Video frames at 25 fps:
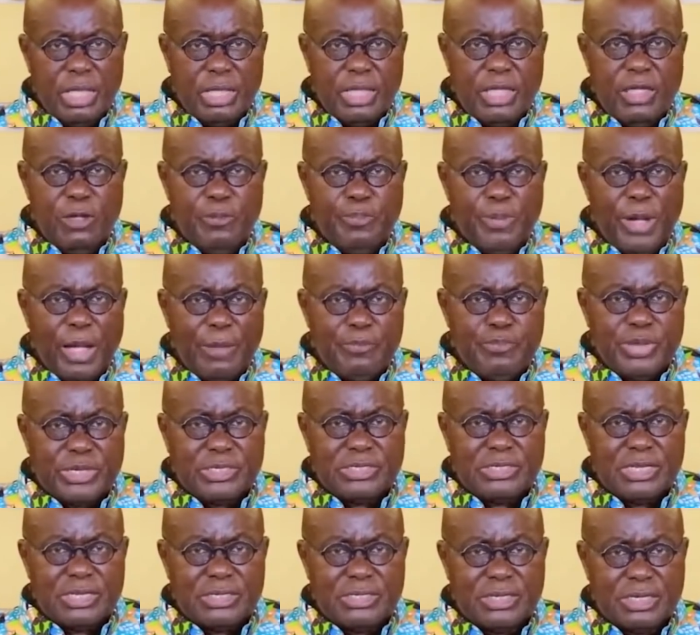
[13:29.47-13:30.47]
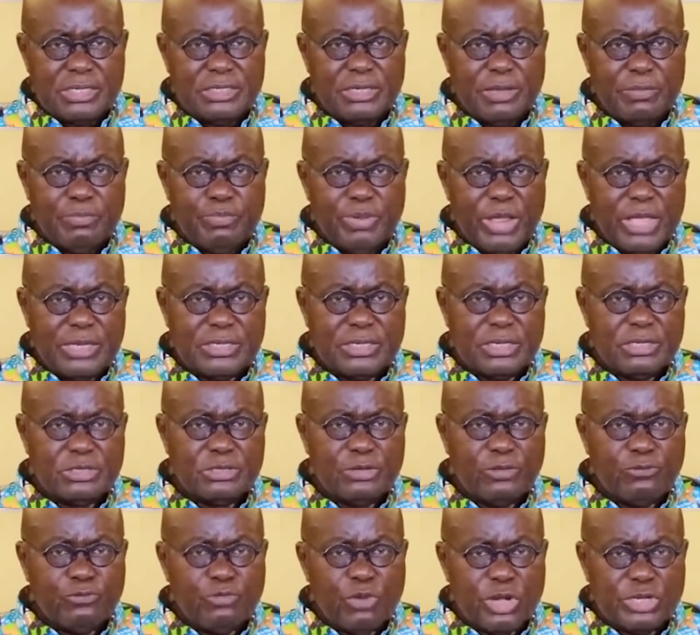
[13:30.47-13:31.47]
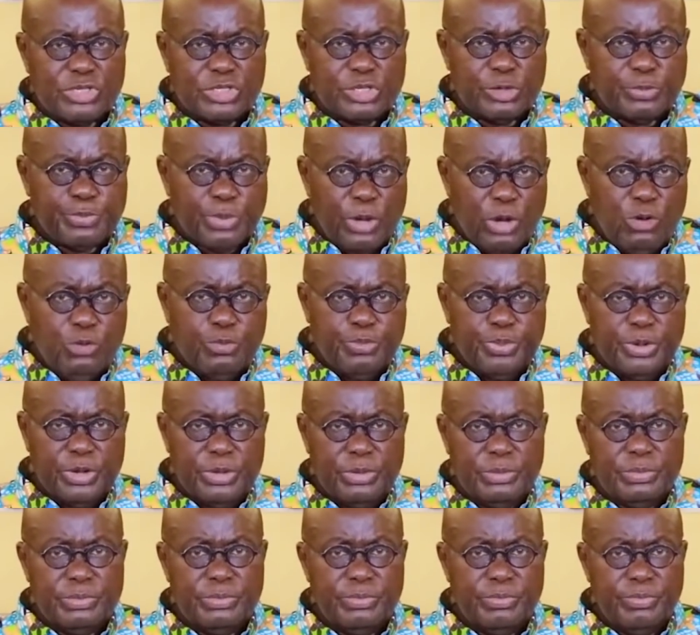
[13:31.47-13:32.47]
keep our businesses and places of worship open,